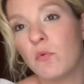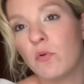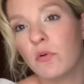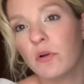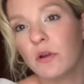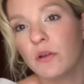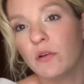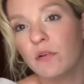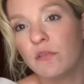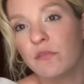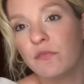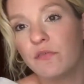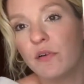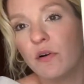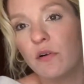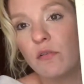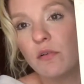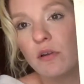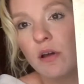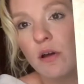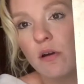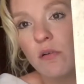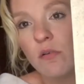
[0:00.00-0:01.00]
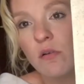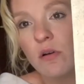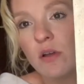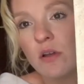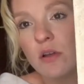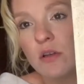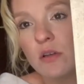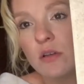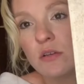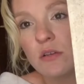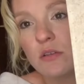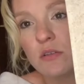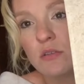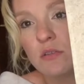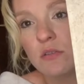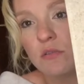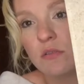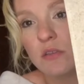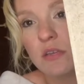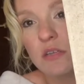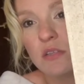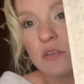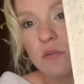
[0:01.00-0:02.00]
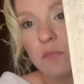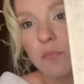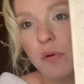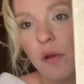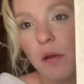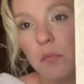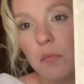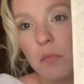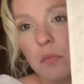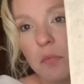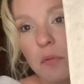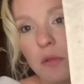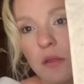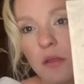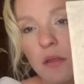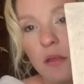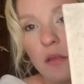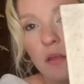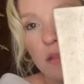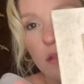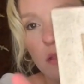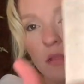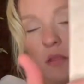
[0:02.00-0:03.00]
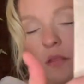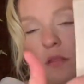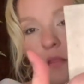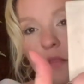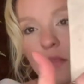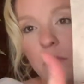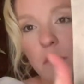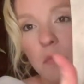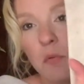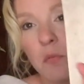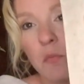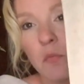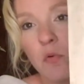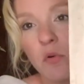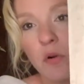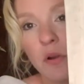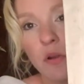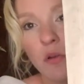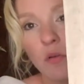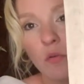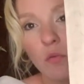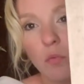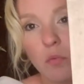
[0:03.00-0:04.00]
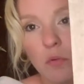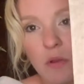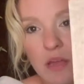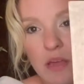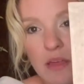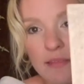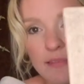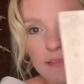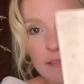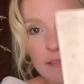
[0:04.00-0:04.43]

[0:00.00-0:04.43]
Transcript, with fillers: photo. So these are probably the memorial wreaths and then